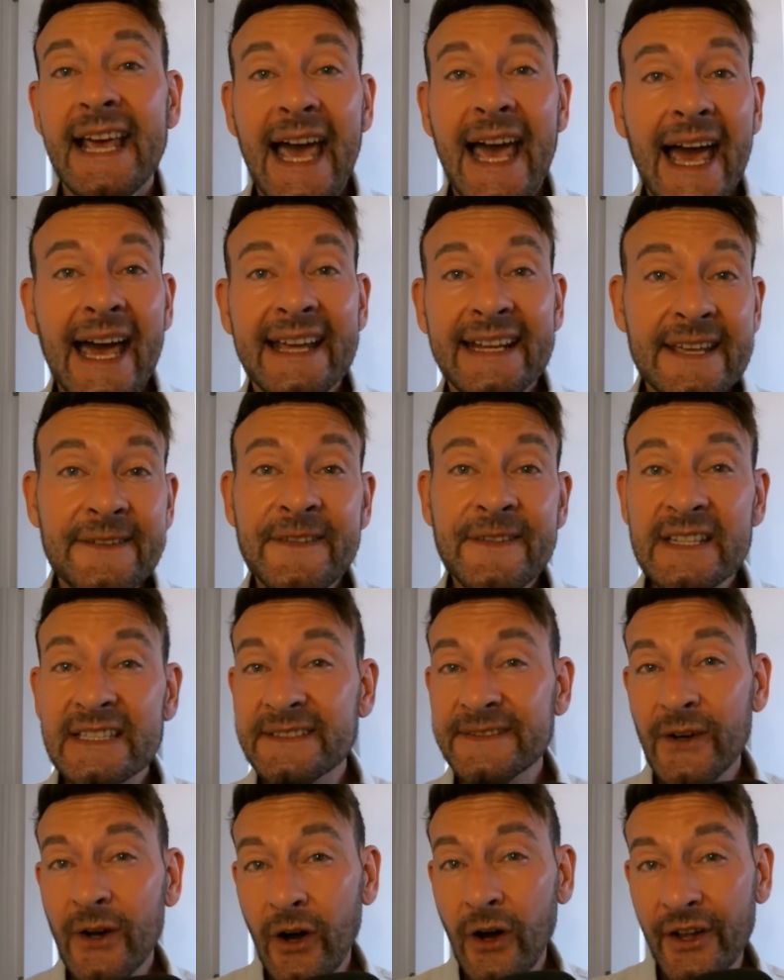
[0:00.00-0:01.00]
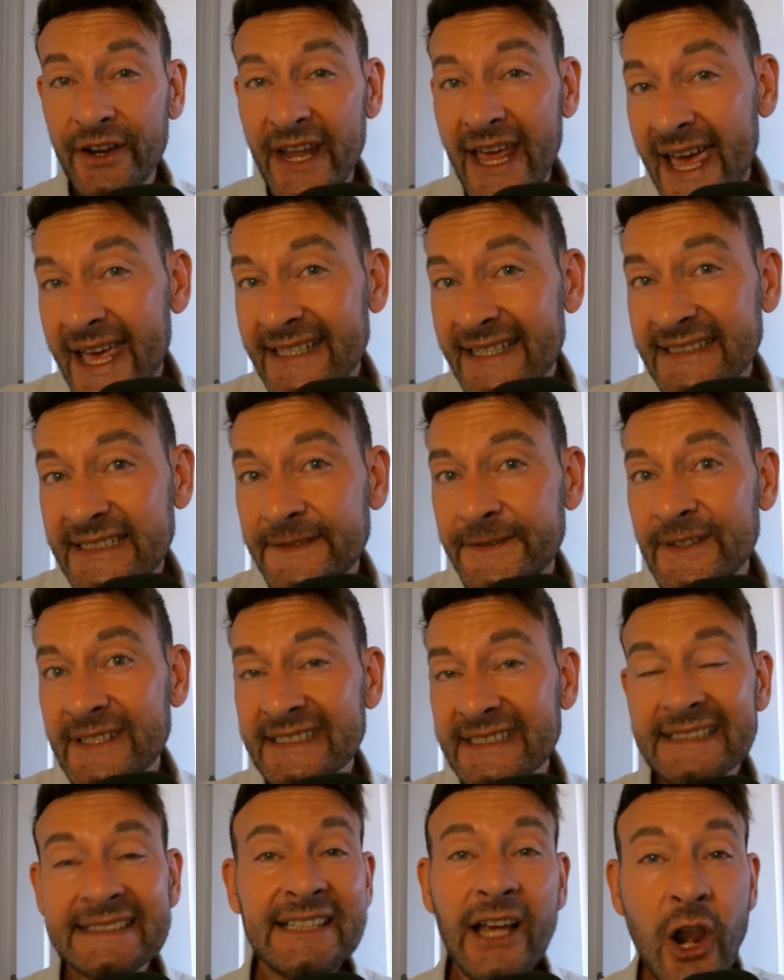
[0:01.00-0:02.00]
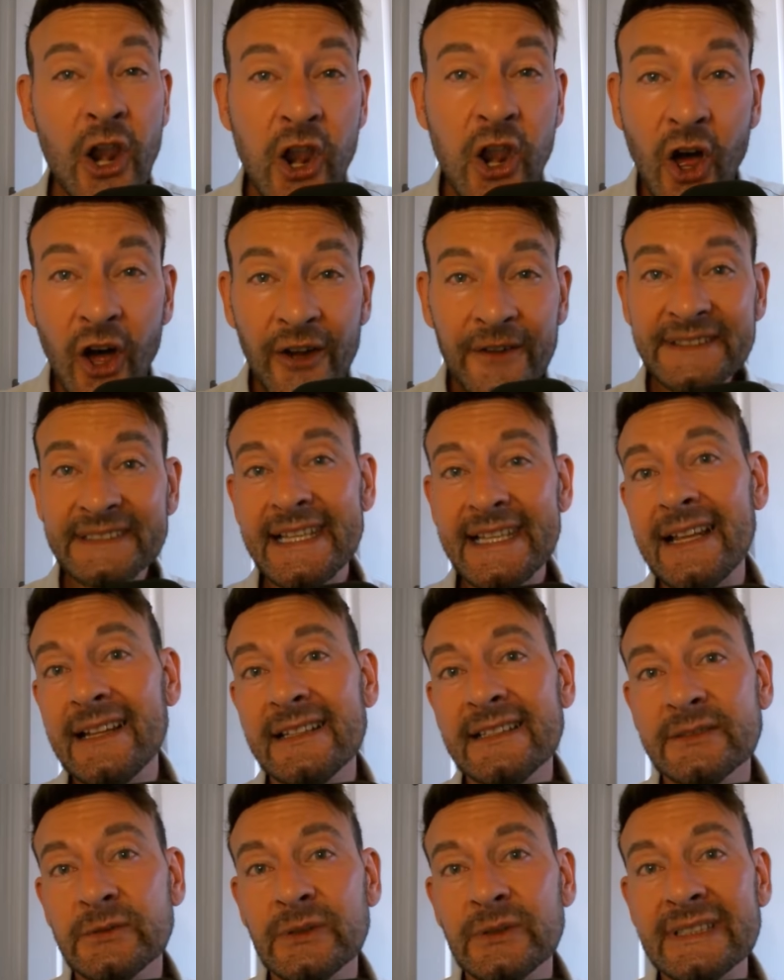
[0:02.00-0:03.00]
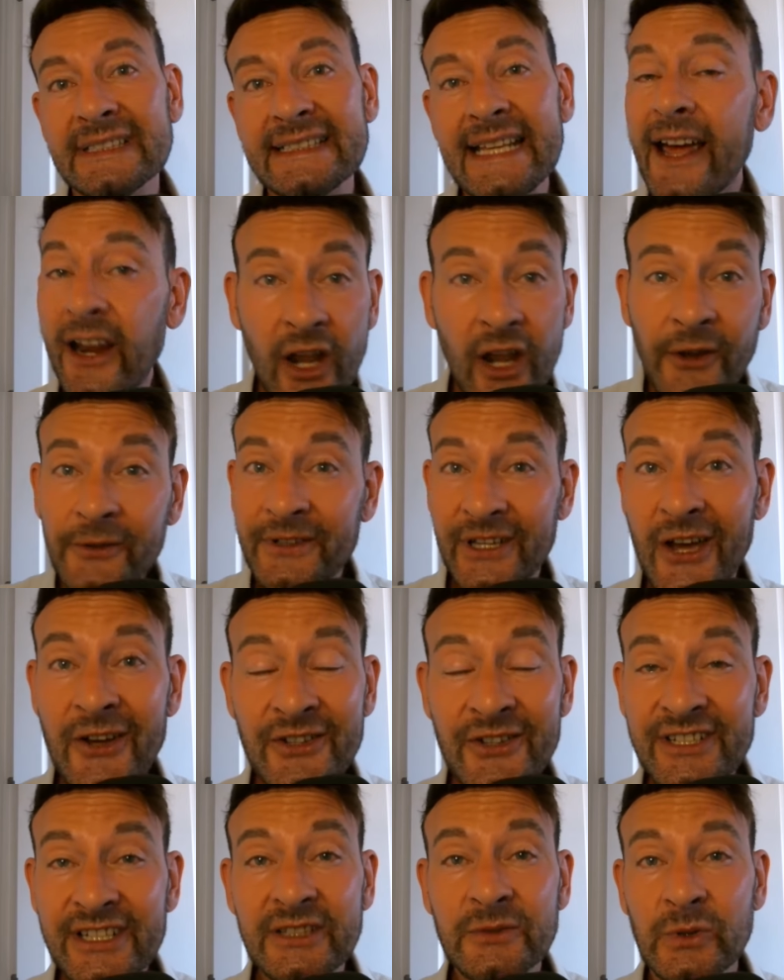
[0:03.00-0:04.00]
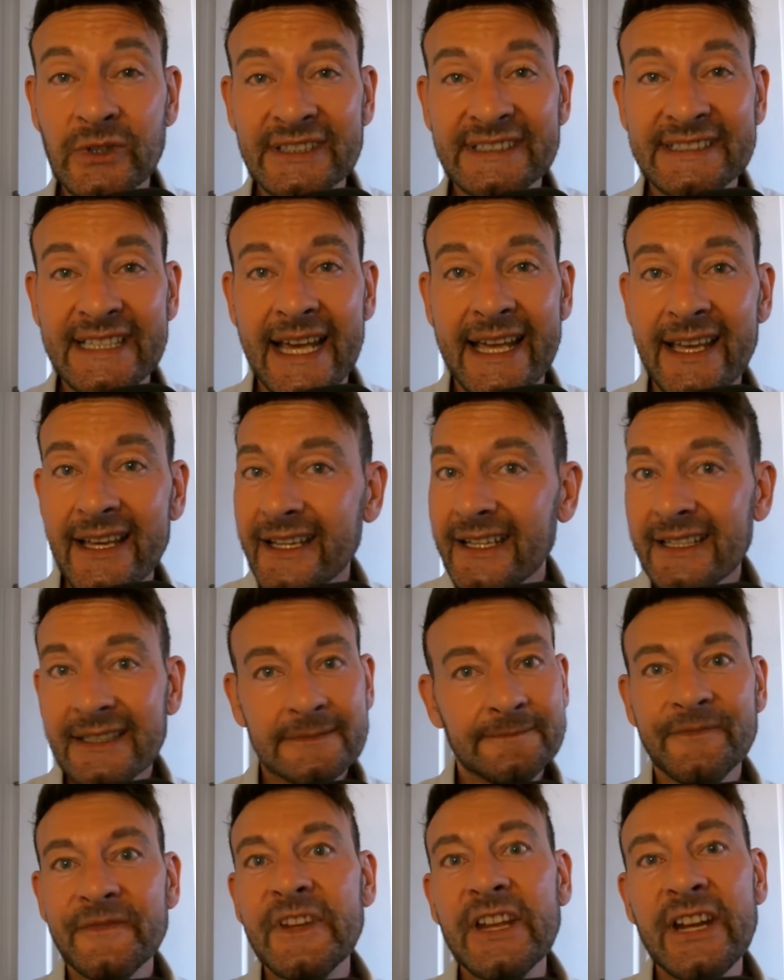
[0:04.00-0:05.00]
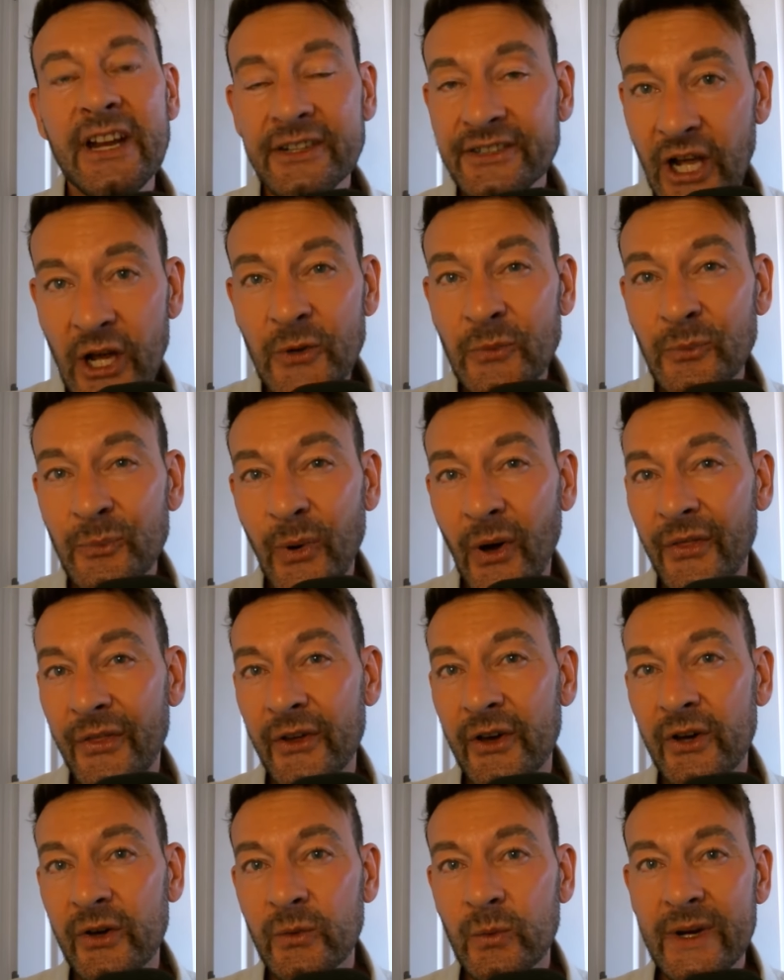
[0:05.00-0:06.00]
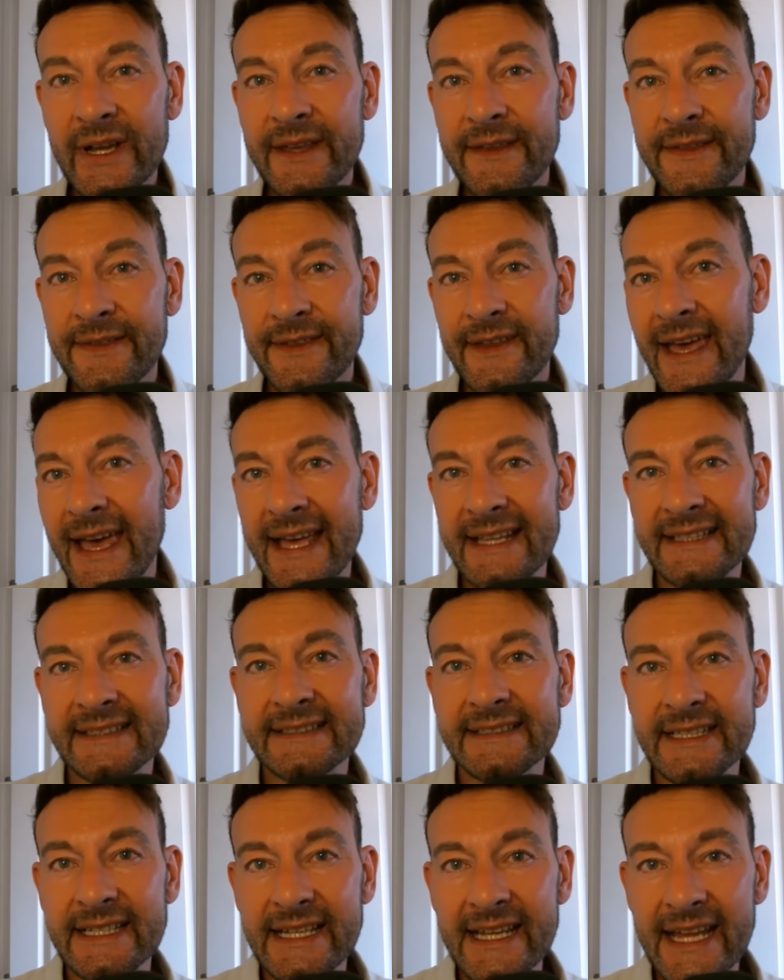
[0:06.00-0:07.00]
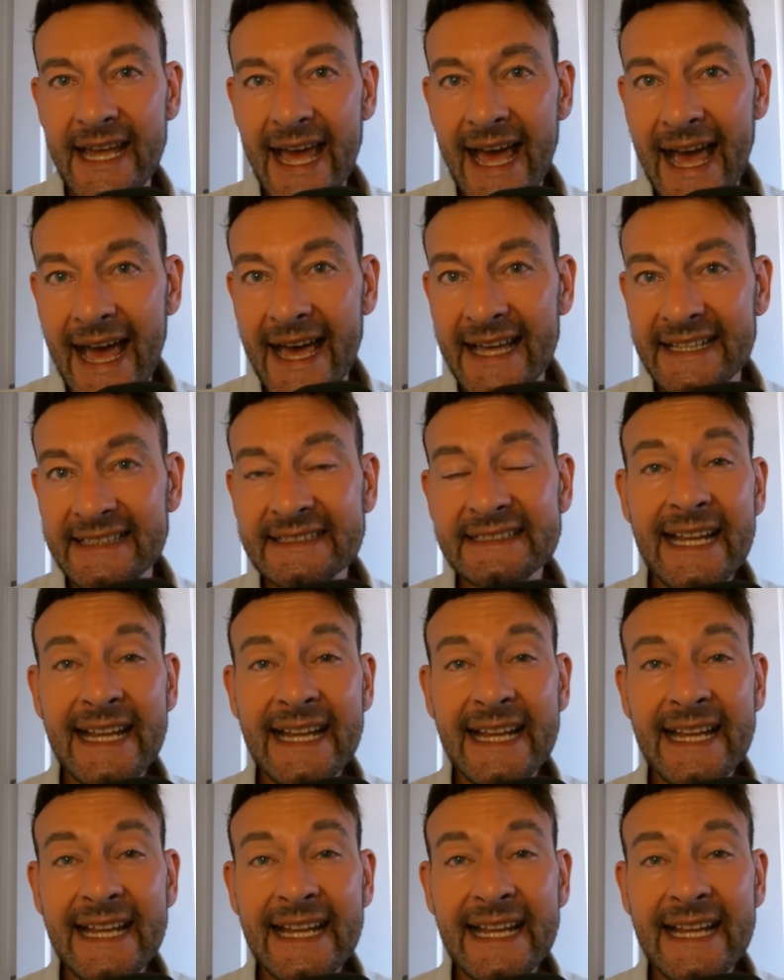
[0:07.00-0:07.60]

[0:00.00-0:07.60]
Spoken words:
And if it's for on Etsy, for instance, a lot of sellers will say, a lot of coaches will say, you know, don't bother with Etsy ads.